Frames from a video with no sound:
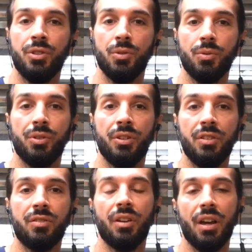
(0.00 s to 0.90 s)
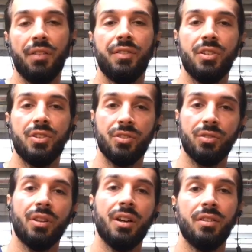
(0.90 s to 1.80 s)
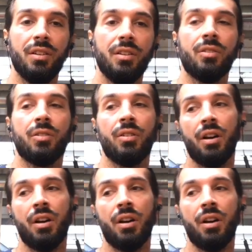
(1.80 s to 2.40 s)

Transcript: you will need to have a digital ID